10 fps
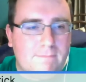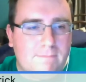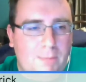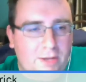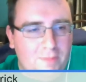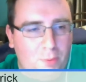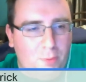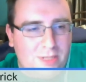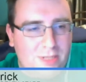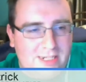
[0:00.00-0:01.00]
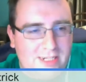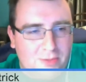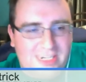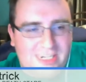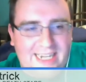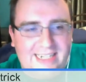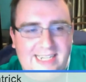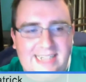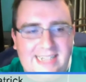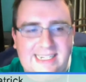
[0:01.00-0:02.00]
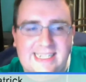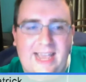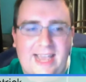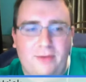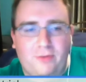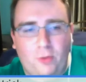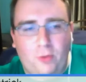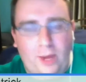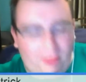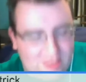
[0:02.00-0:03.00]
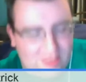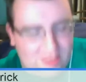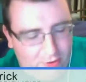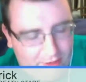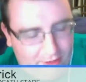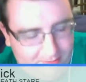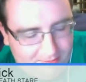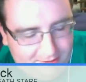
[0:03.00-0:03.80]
going to give you points because number 10 is a discount for a weight loss program.